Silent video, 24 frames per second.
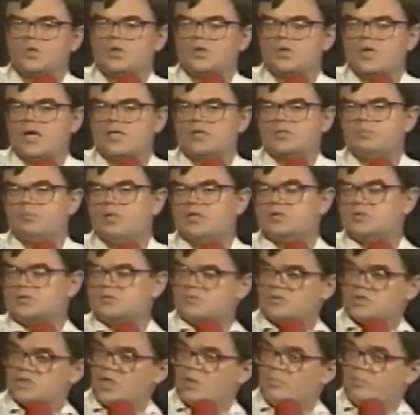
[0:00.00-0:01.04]
Clarence
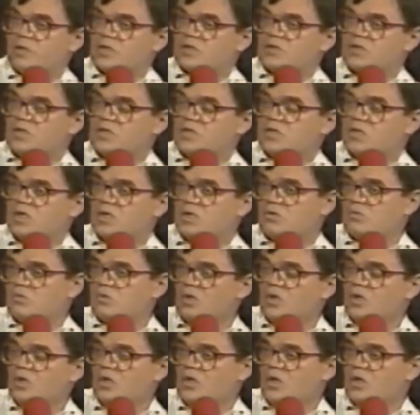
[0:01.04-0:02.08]
Bunsen was up at the
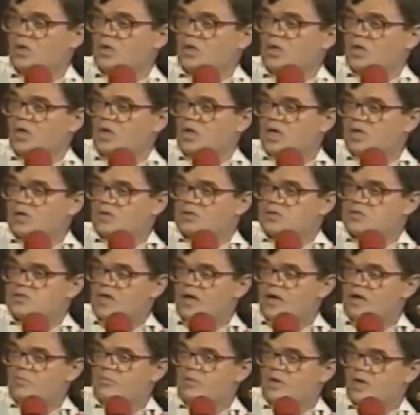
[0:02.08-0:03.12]

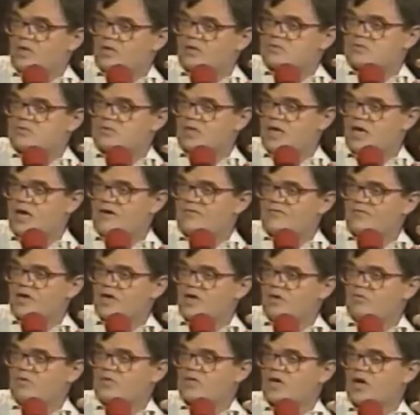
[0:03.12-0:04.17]
Chatterbox
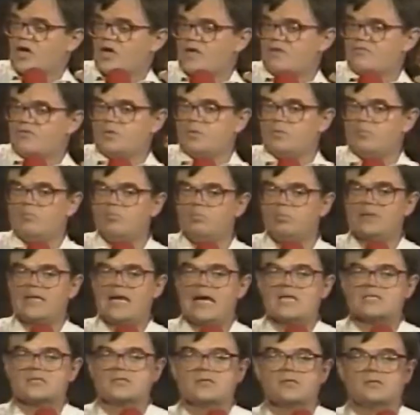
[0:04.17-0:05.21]
Cafe with a kind of a
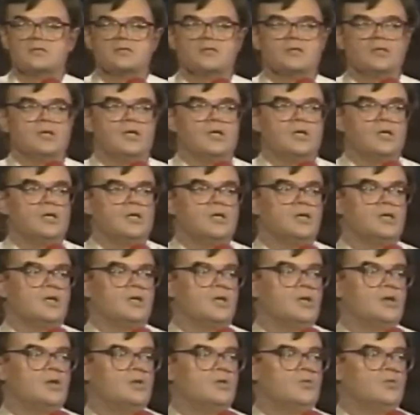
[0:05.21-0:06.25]
placid
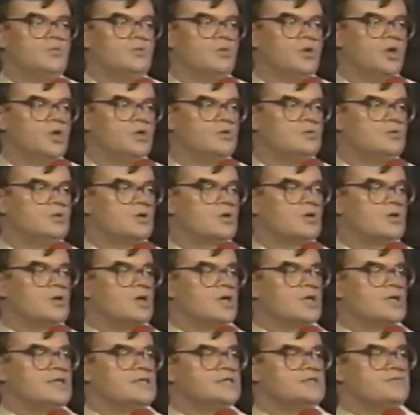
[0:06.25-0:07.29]
look
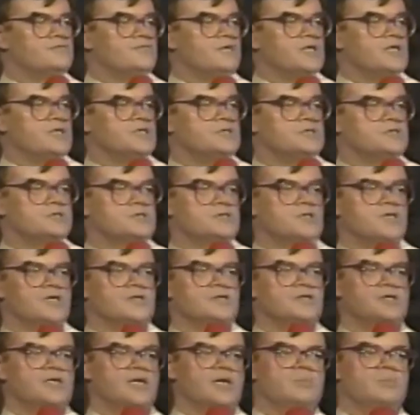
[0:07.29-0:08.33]
on his face the
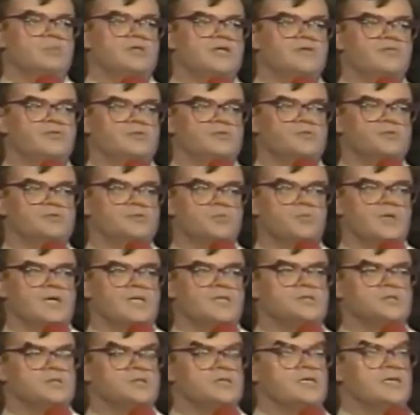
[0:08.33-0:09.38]
other believe it was
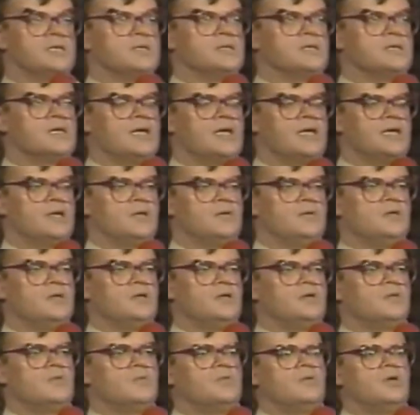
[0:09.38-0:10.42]
Wednesday, and
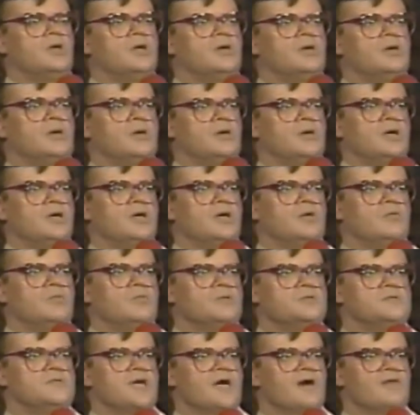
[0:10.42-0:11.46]

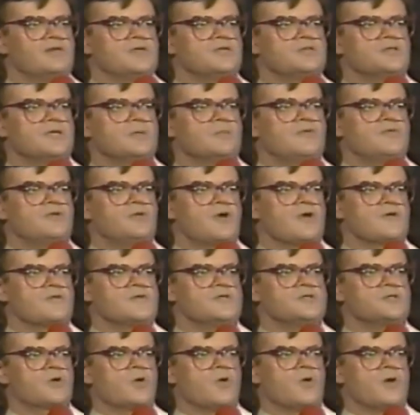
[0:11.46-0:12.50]
was having some of
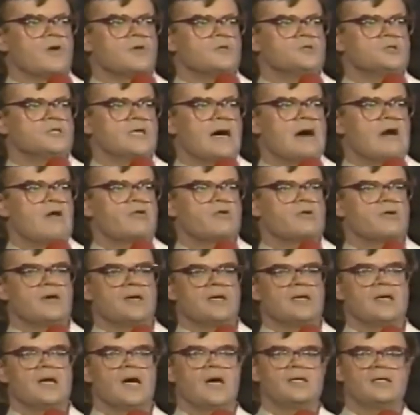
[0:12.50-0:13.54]
Dorothy's corn chowder,
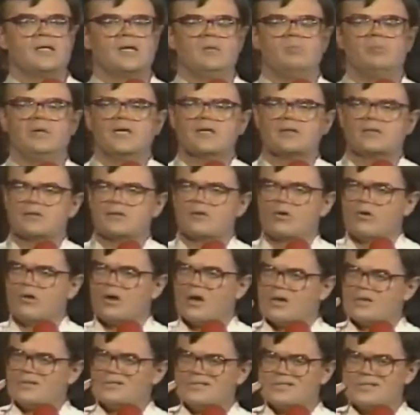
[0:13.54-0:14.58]
and he got a little bit of the
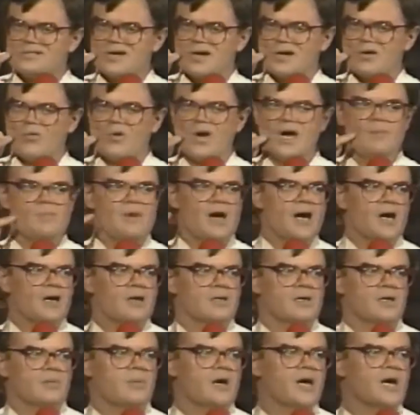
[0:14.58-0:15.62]
corn stuck way
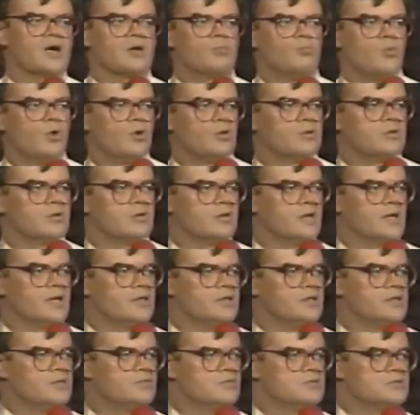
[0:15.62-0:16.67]
back in a back molar,
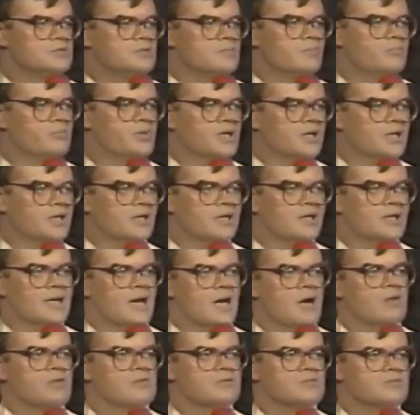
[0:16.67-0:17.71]
and he was picking it
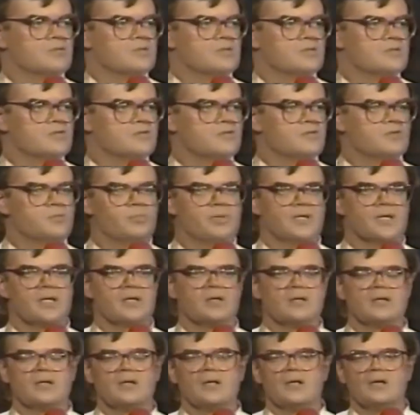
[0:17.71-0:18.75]
out with a
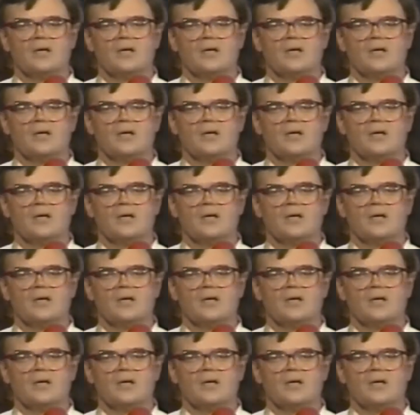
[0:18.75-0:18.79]
toothpick.